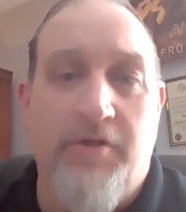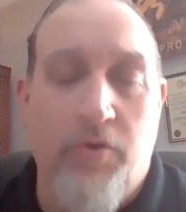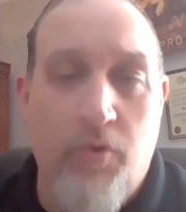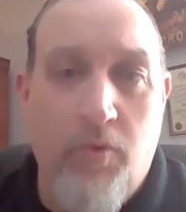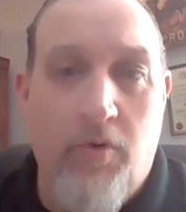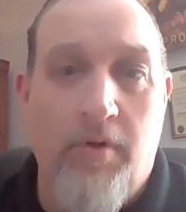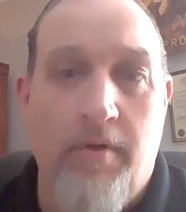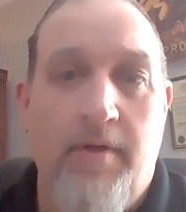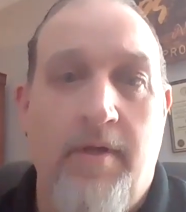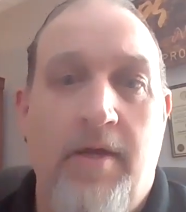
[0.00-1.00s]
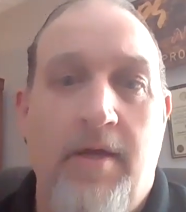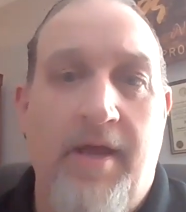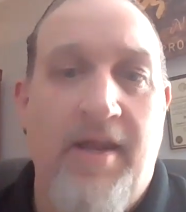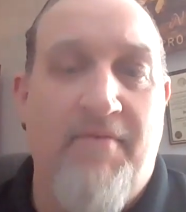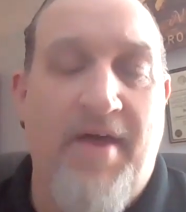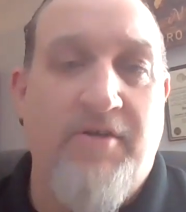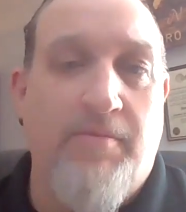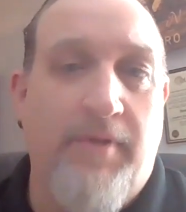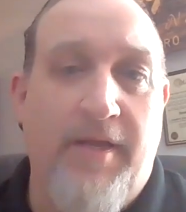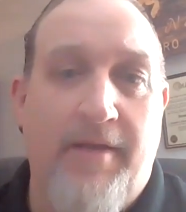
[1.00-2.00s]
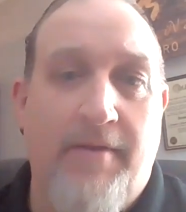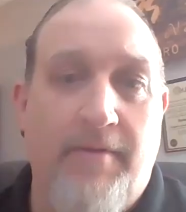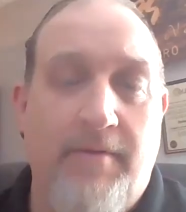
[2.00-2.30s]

a tool in the financial plan.